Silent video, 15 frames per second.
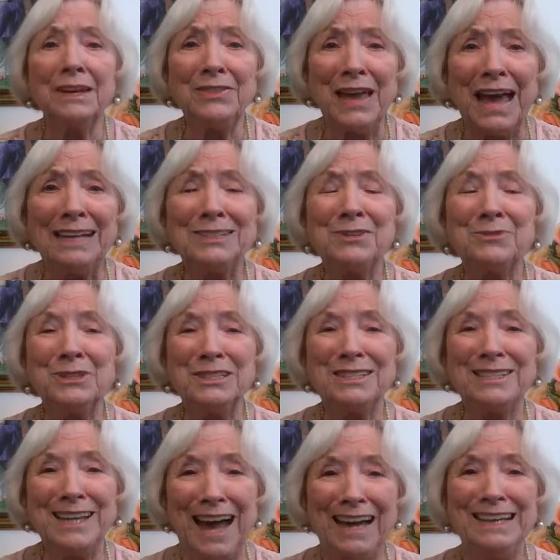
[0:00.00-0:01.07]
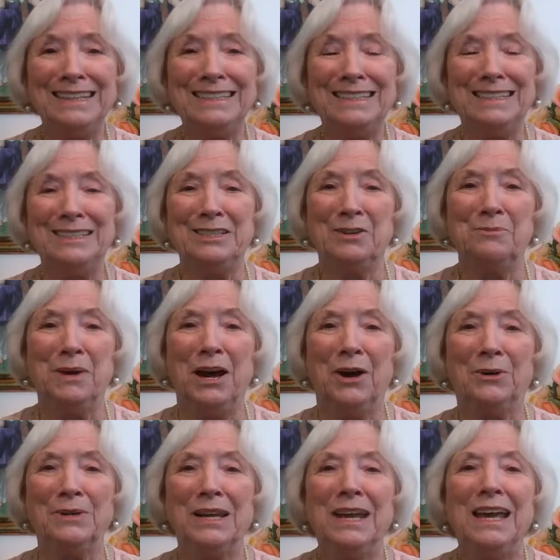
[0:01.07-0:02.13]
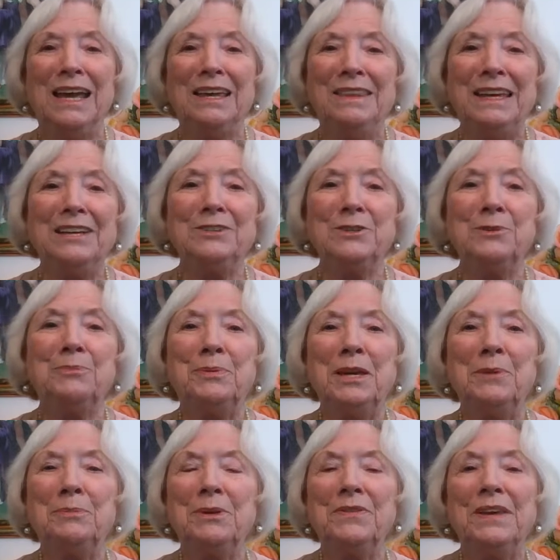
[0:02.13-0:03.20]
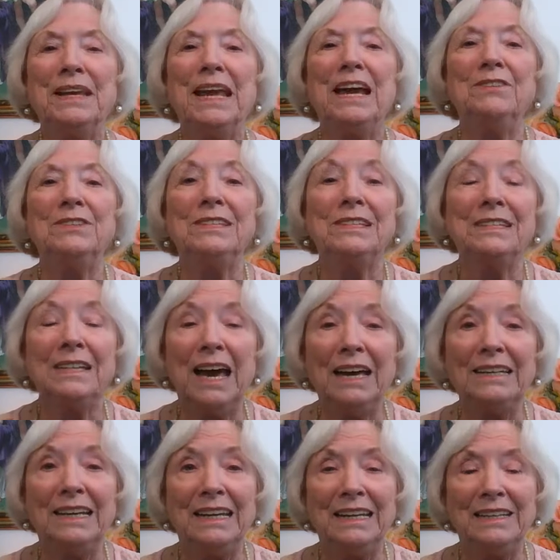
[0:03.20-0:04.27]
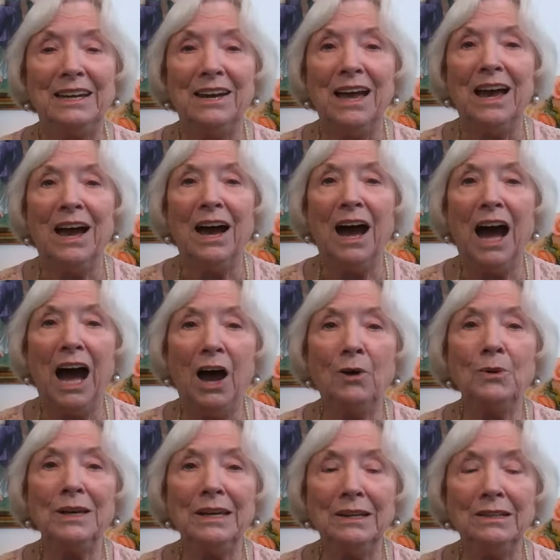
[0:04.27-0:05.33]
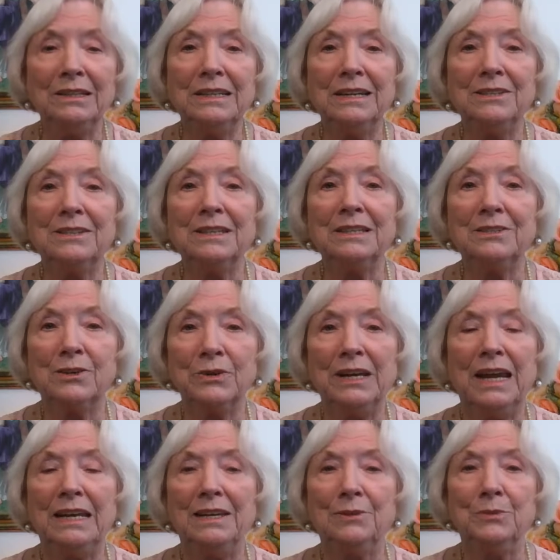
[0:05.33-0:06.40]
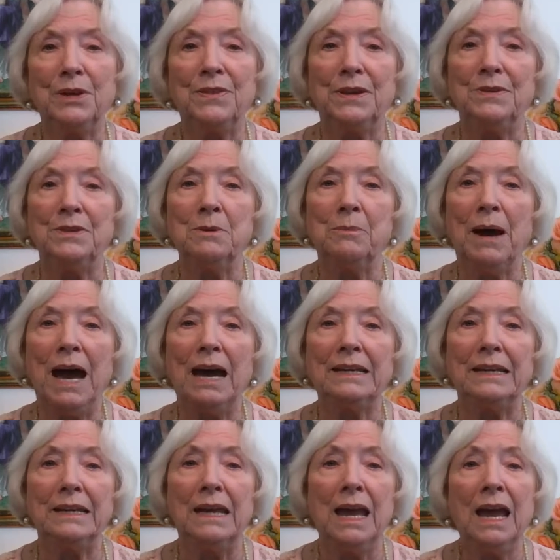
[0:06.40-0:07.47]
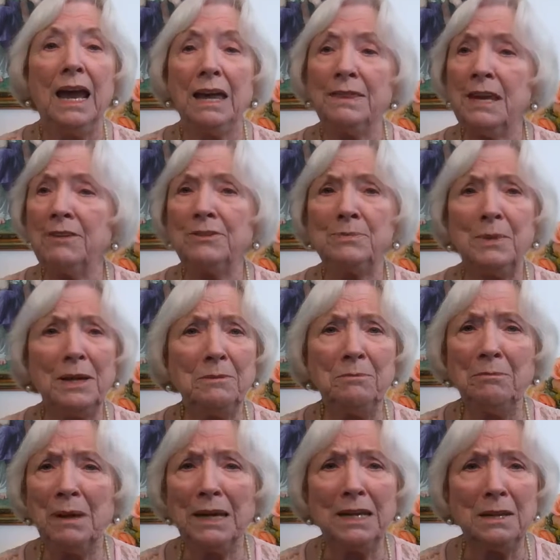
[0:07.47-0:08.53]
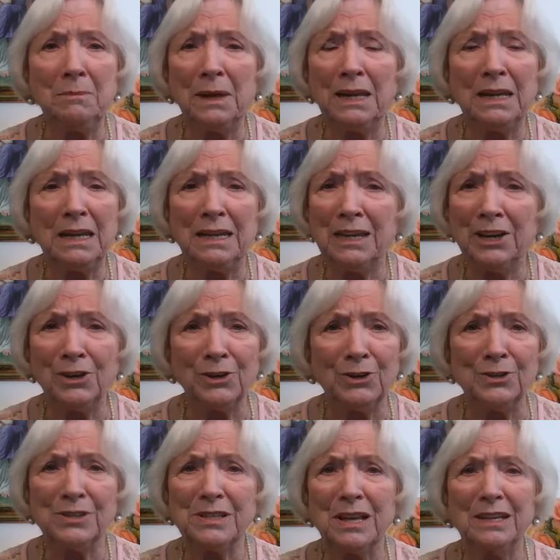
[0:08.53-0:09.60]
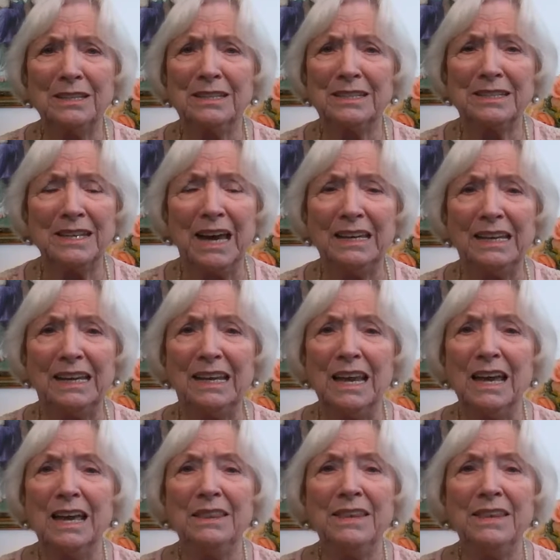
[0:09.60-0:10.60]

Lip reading: That's what science is about. These are people that have studied how illness is created within the body. And they've spent many, many years in study.